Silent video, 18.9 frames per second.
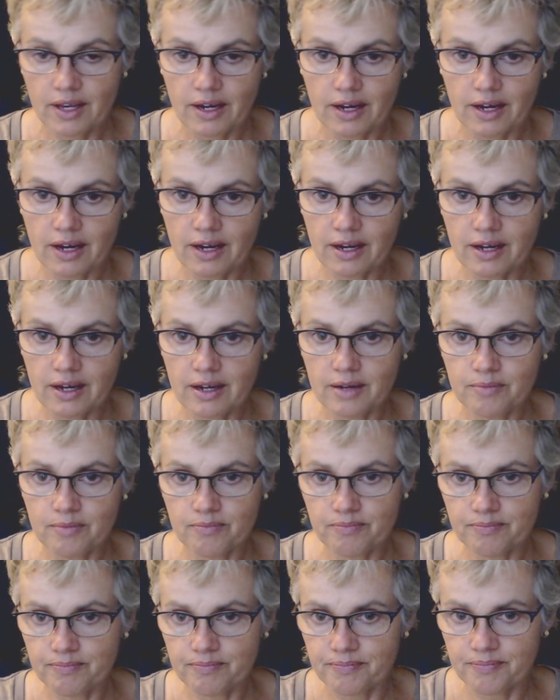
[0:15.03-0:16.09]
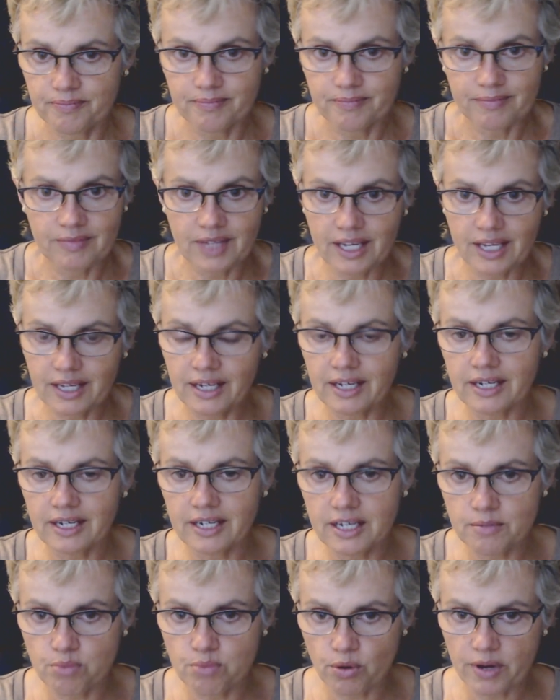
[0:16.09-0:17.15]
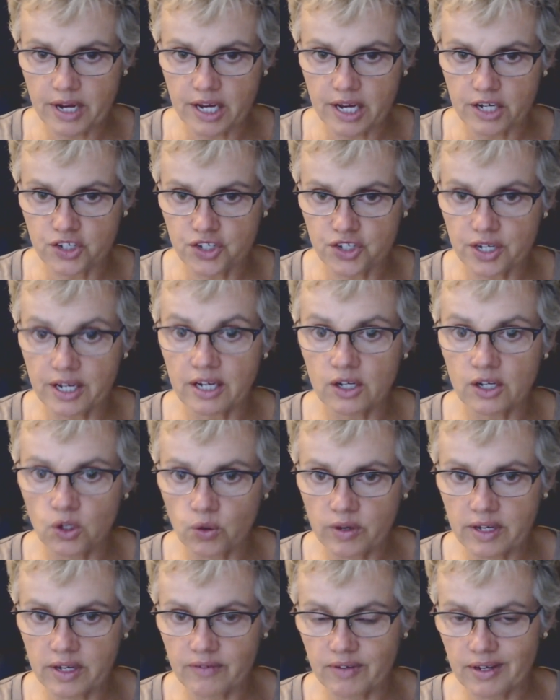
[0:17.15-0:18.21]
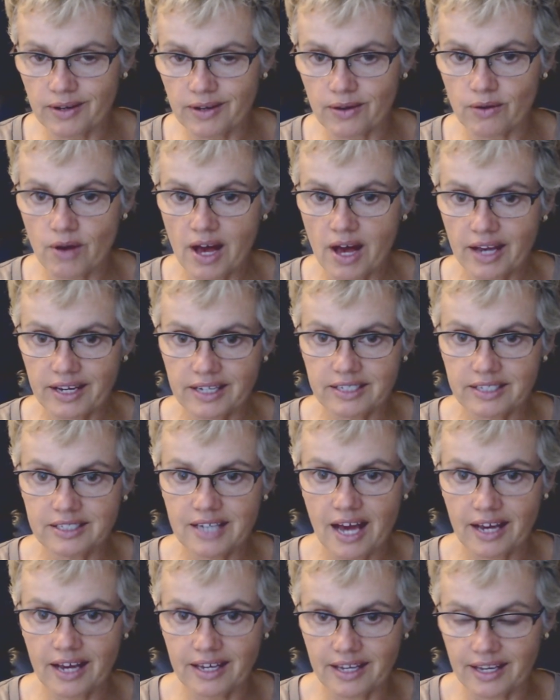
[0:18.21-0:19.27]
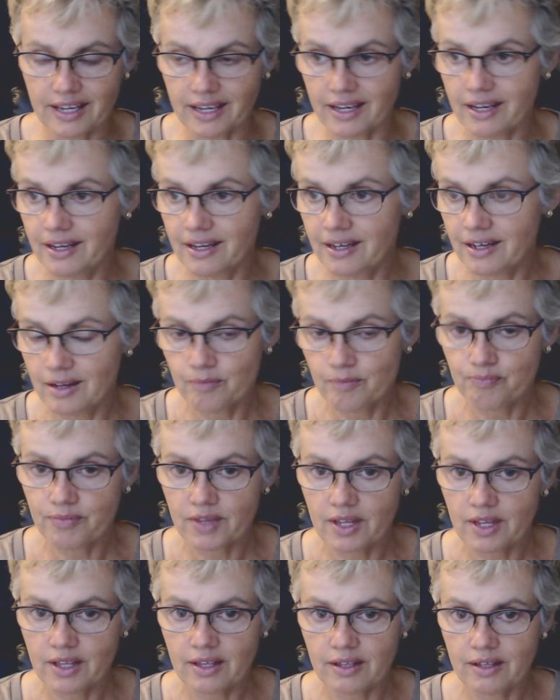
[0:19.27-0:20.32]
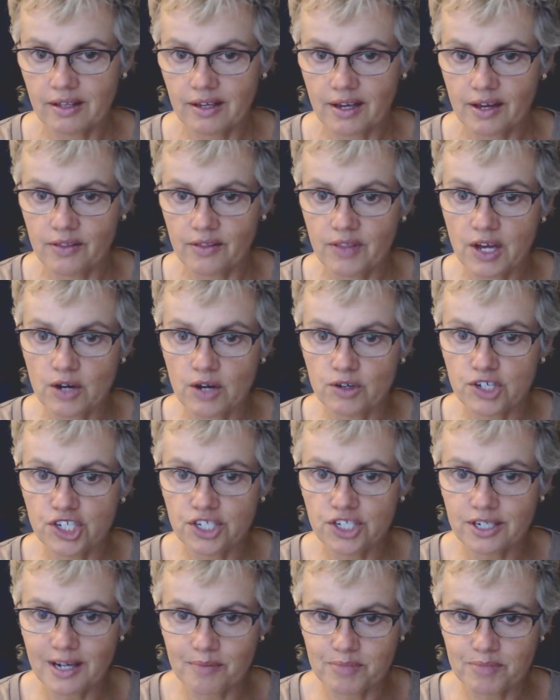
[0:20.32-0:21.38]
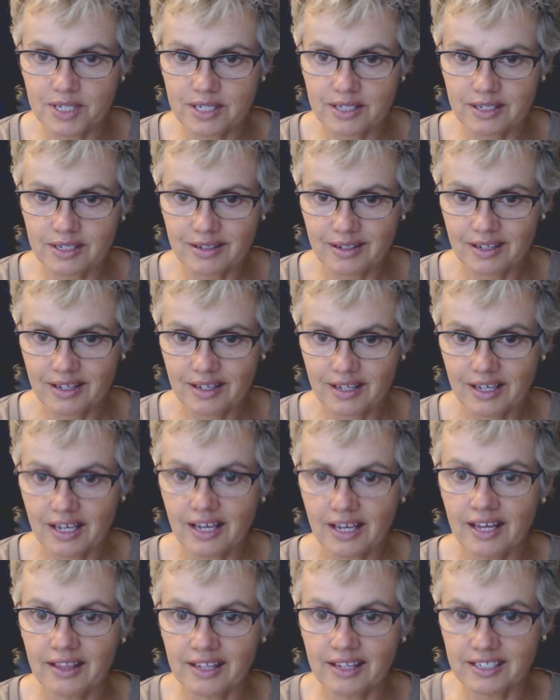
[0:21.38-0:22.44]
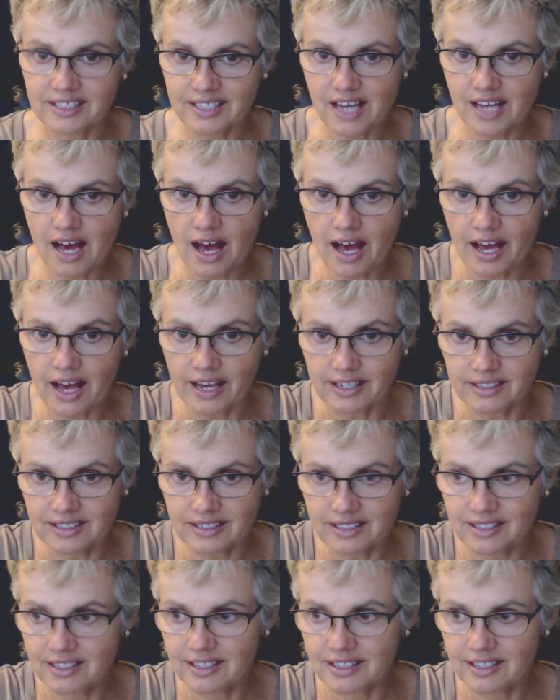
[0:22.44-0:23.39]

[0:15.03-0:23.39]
um, the Kennedy Bridge in Louisville, Kentucky. There's ships in the skies.